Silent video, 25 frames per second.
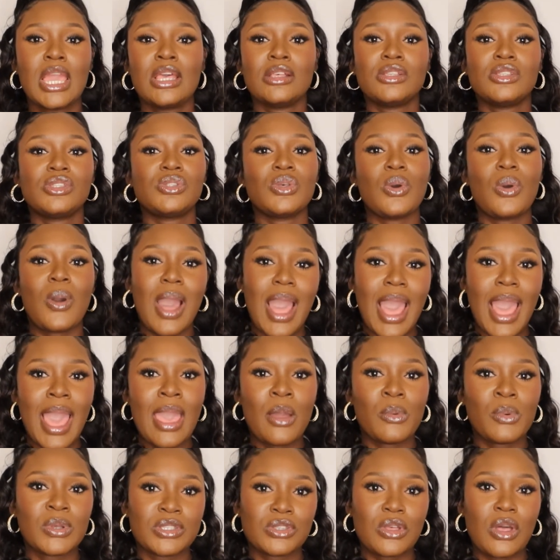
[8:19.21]
so I
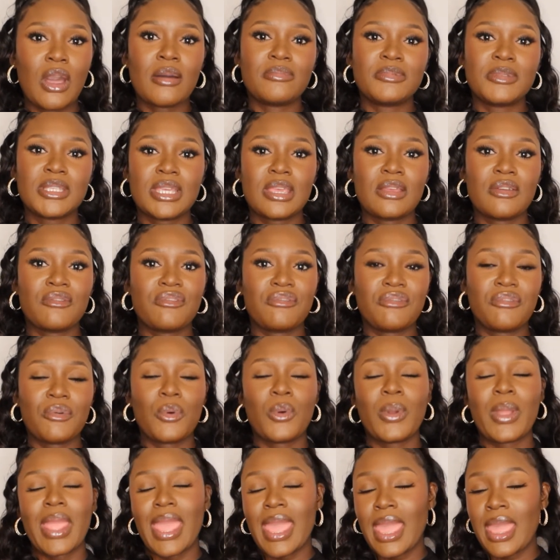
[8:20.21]
was opting
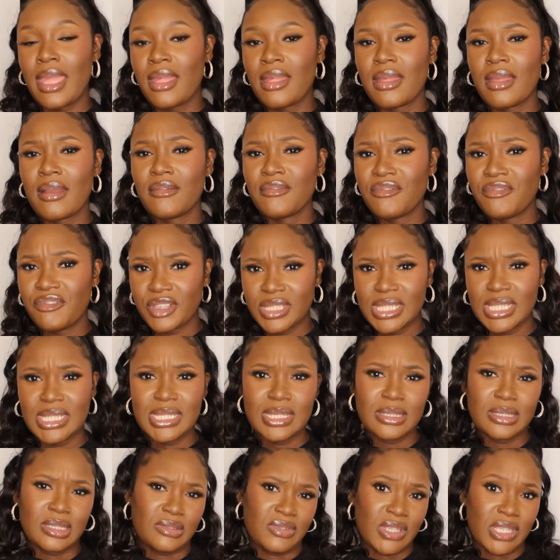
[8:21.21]
for a
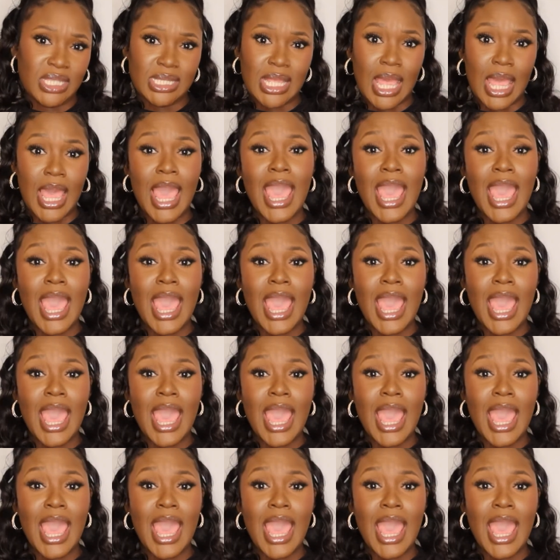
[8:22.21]
visitor's visa.